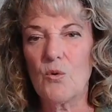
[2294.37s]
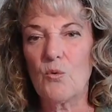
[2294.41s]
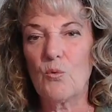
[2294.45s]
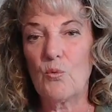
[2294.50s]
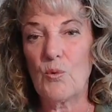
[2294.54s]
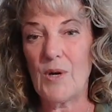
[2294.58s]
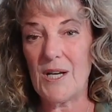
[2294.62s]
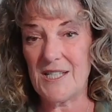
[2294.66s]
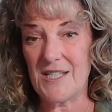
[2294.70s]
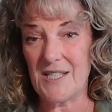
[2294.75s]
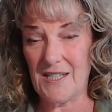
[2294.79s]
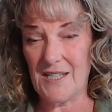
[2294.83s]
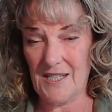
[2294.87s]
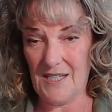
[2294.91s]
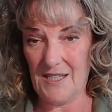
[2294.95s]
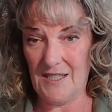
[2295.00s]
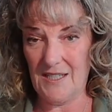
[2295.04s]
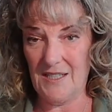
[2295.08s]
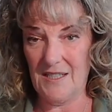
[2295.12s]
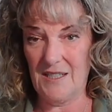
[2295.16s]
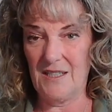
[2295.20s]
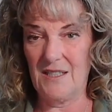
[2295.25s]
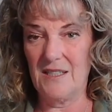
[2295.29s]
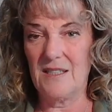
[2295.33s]

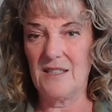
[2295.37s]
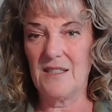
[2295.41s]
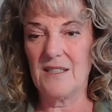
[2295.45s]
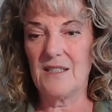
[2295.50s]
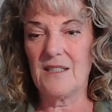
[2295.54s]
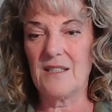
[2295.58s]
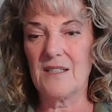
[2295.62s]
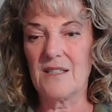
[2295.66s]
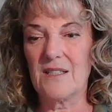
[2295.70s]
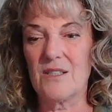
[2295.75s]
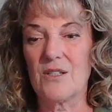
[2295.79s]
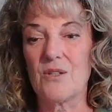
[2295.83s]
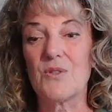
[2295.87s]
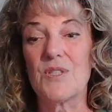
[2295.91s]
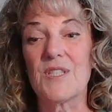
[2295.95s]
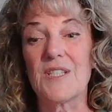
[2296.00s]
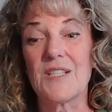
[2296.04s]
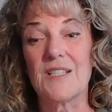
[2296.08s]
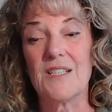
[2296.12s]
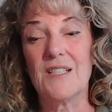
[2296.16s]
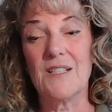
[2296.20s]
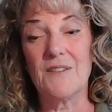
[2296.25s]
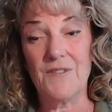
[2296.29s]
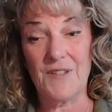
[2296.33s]
resonated so
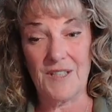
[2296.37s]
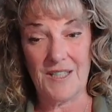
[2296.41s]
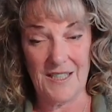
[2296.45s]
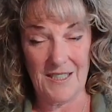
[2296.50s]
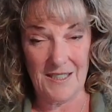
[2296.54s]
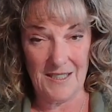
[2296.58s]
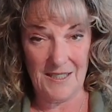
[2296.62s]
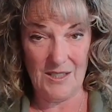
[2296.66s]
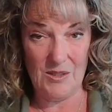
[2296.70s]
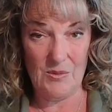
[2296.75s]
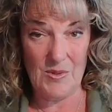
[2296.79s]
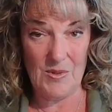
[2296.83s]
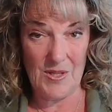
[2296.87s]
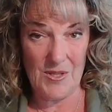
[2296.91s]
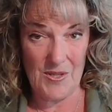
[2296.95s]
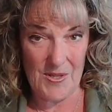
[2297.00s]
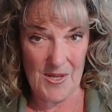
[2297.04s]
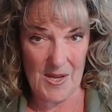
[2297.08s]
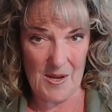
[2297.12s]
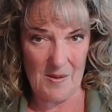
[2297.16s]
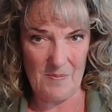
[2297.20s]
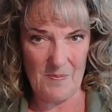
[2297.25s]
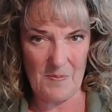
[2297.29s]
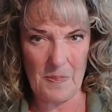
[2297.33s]
significantly with
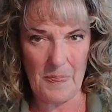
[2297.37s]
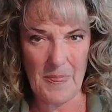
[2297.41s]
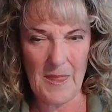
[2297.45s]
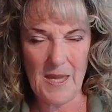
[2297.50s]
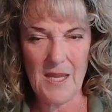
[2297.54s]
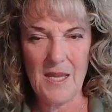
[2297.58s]
them.